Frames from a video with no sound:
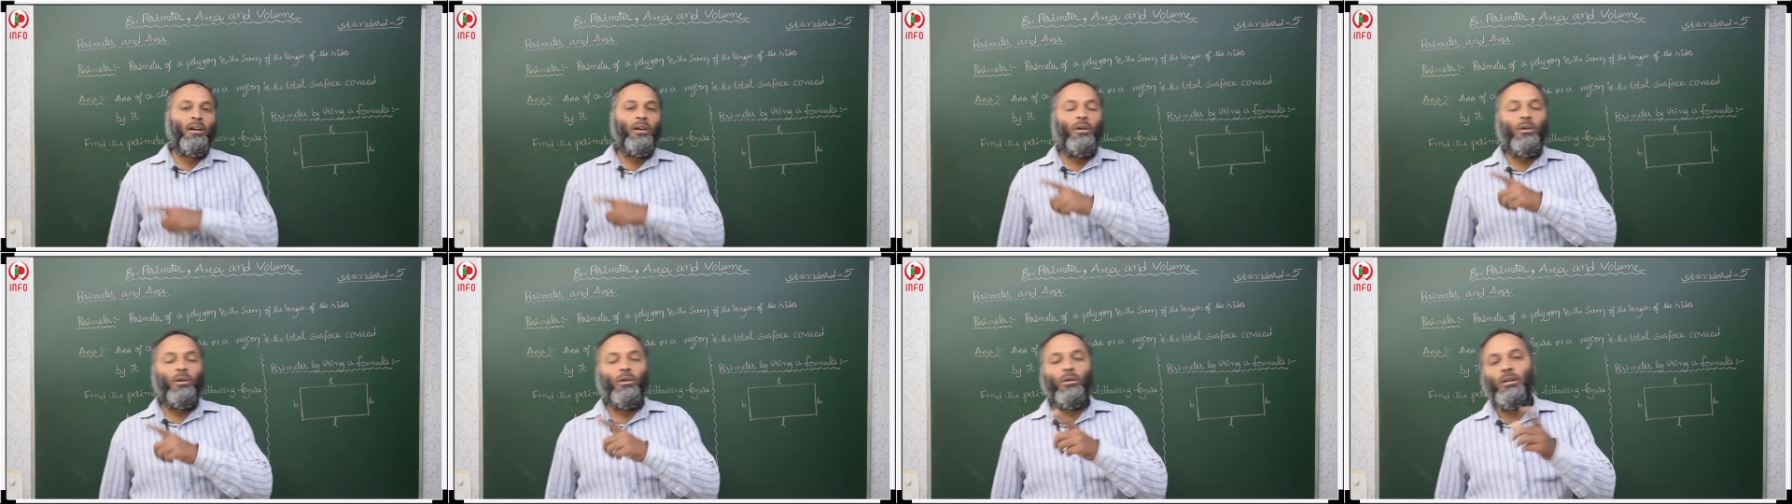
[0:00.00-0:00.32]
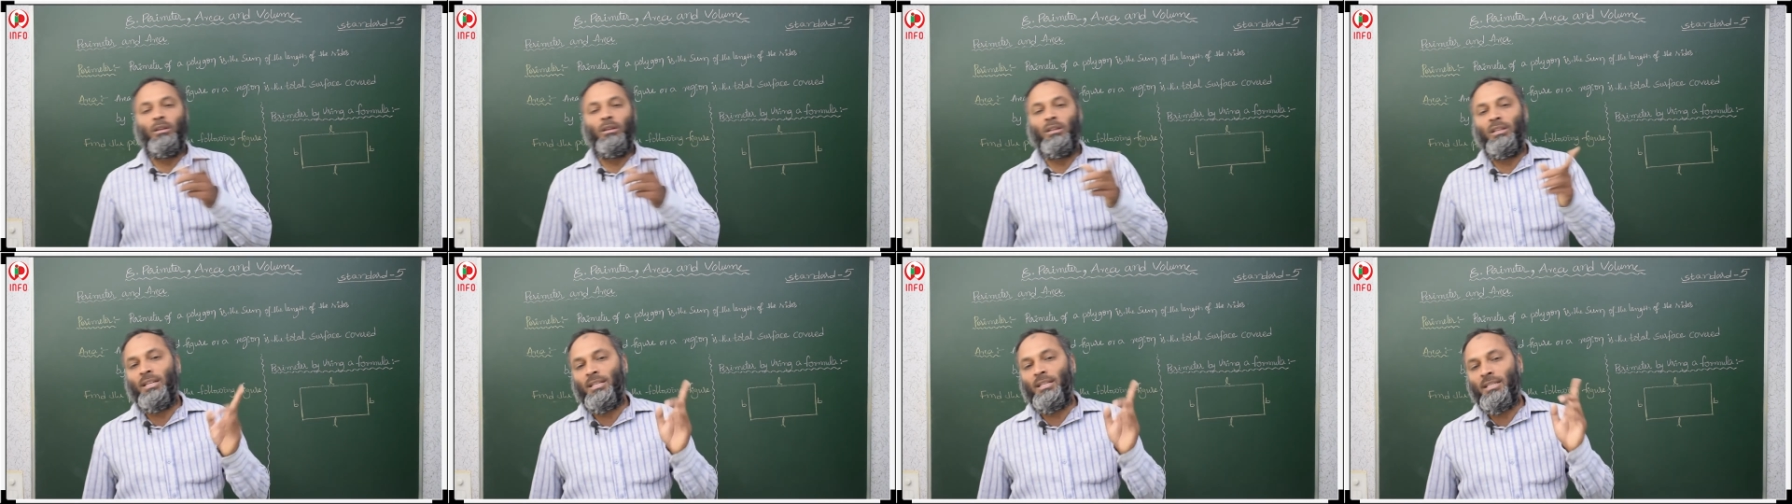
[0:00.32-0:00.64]

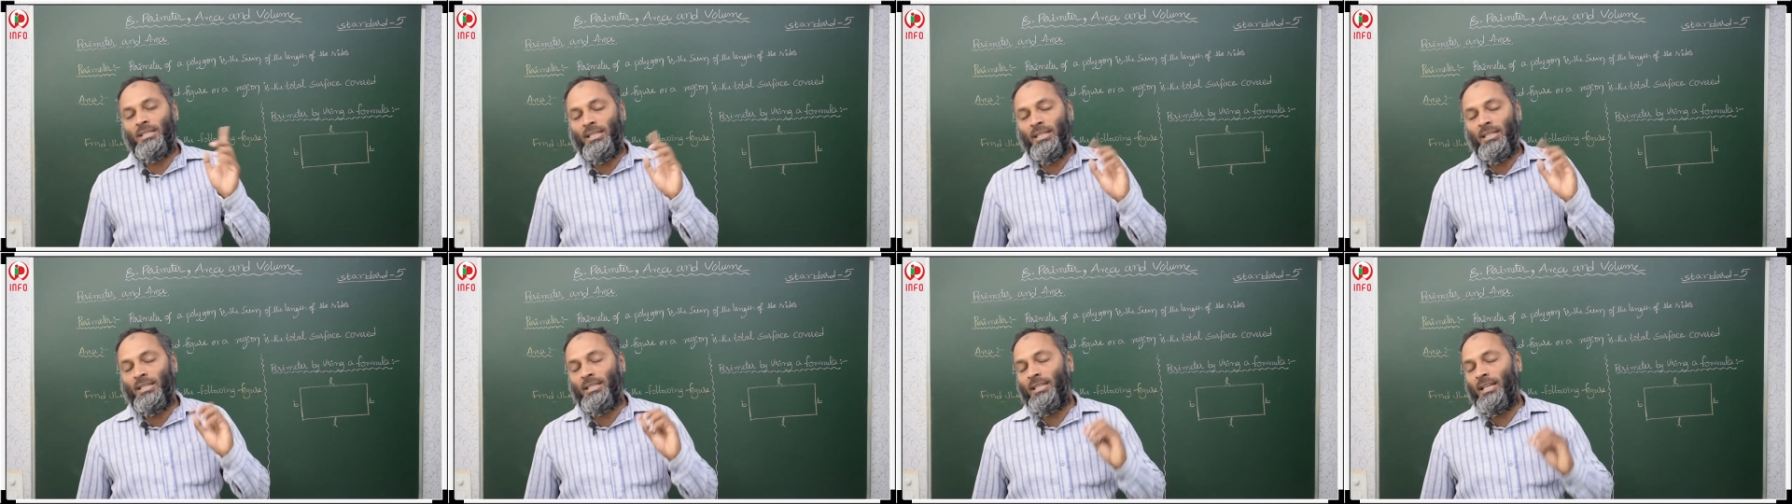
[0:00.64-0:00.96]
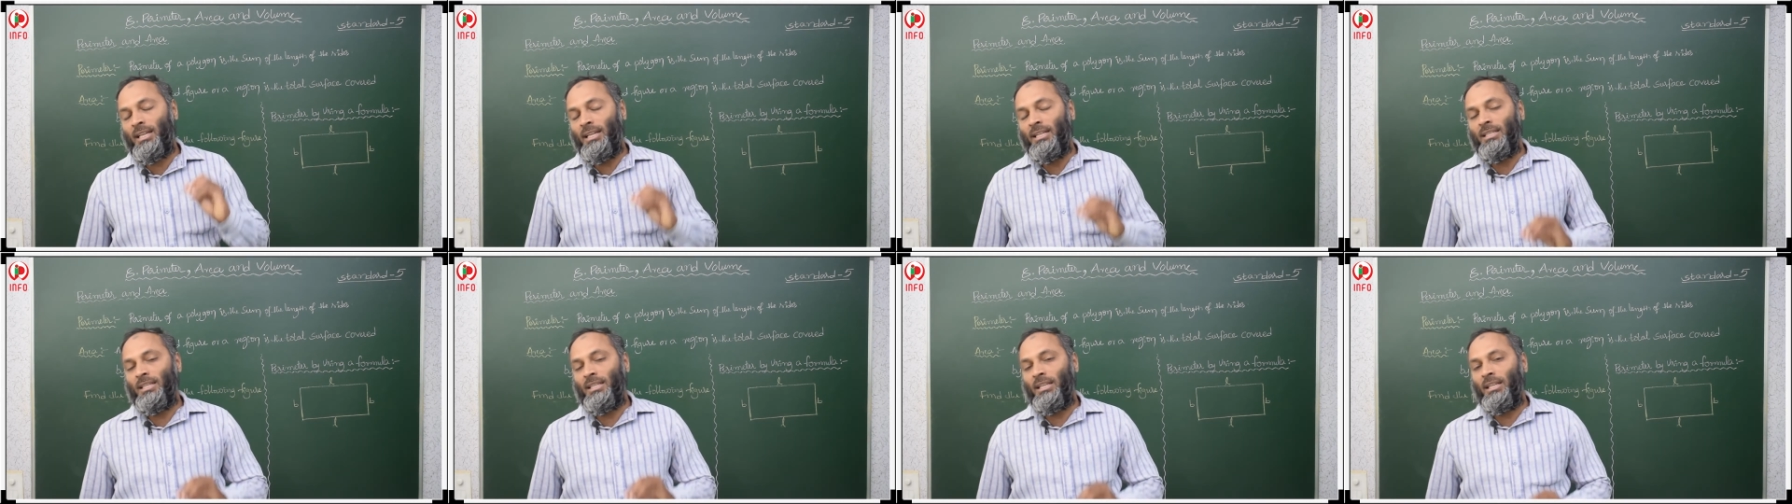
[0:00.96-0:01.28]
all that six
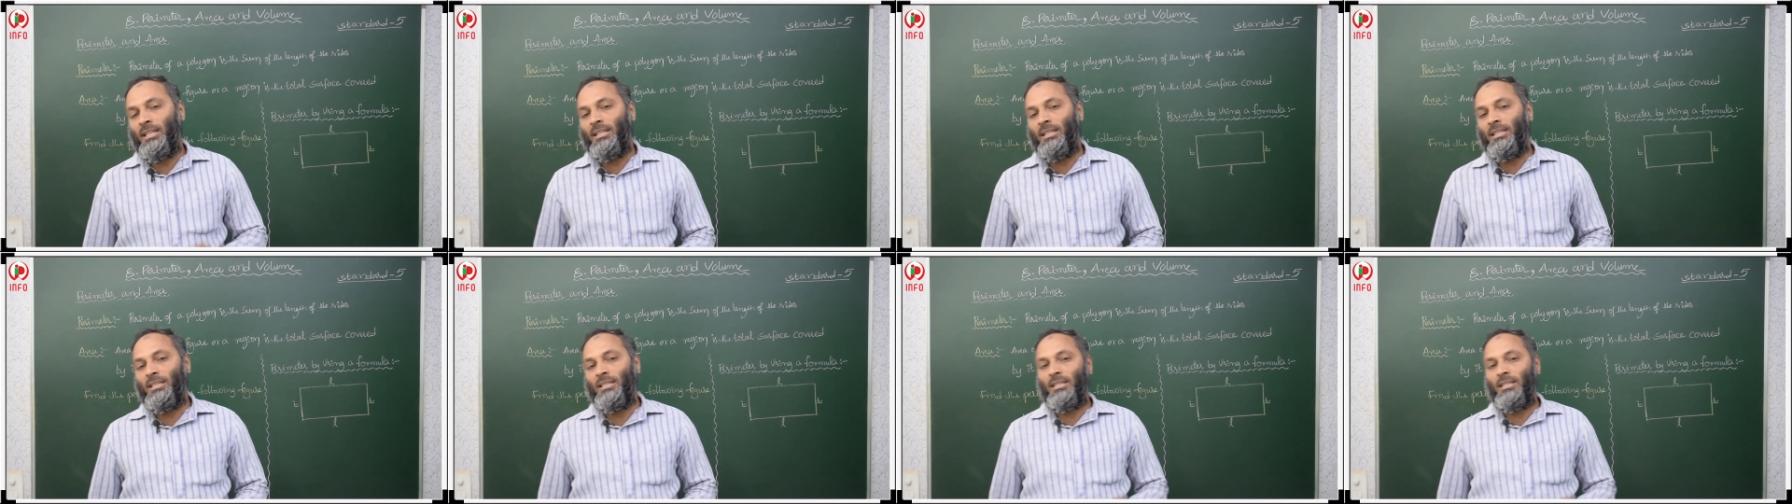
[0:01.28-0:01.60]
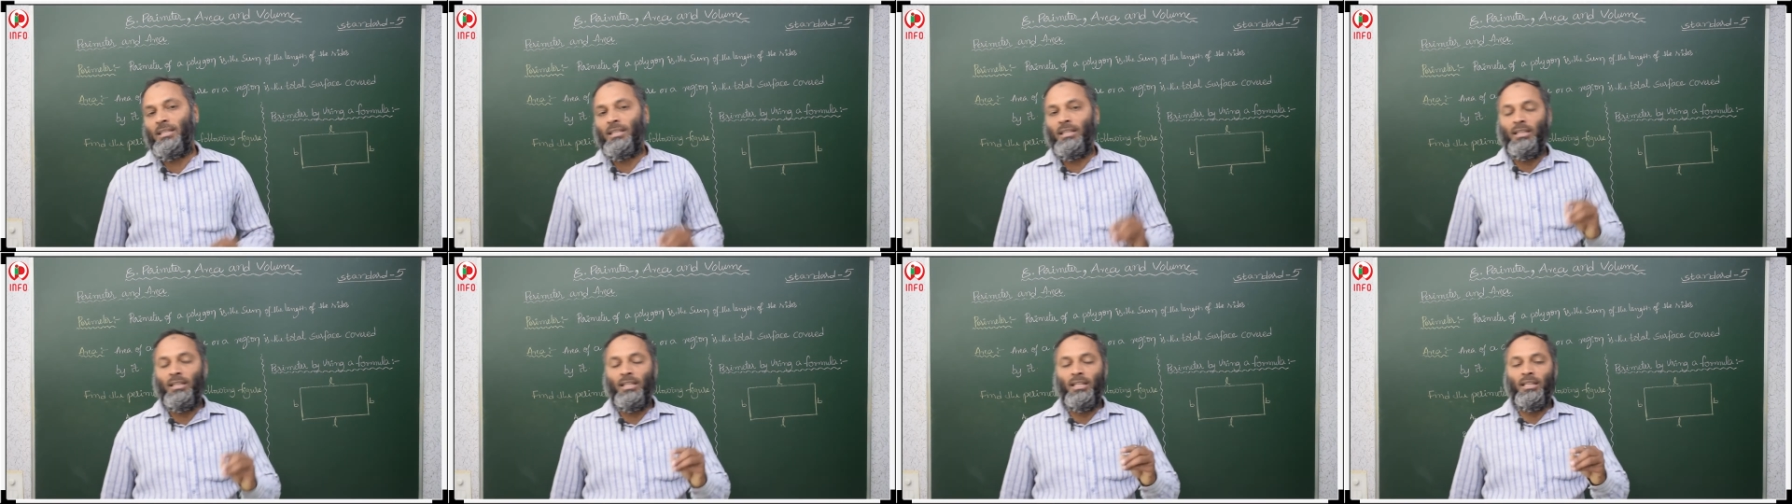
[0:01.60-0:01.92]
sides lengths
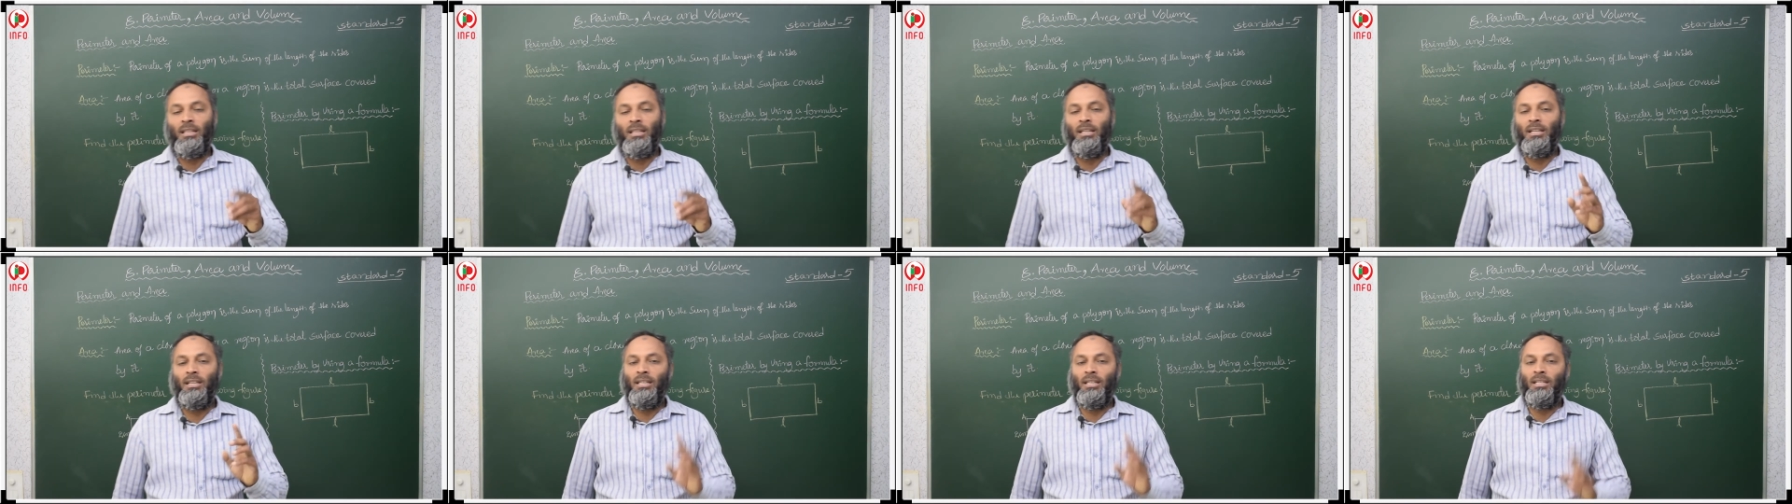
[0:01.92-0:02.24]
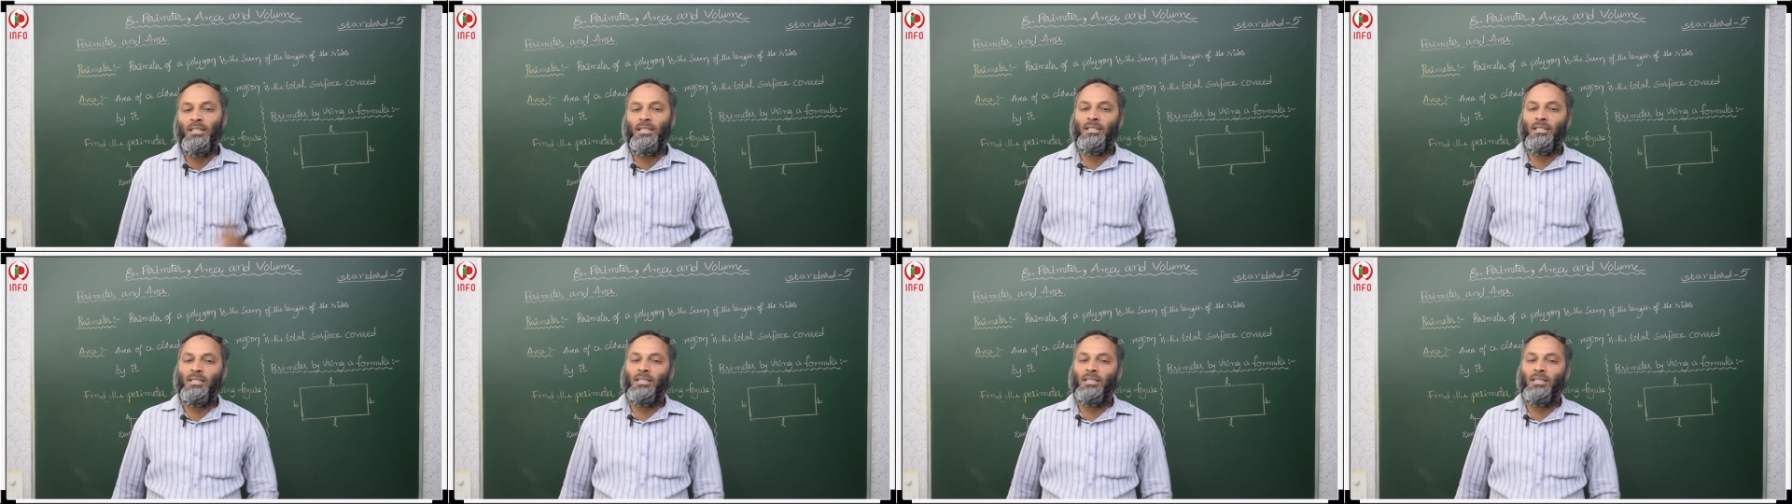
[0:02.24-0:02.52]
then that is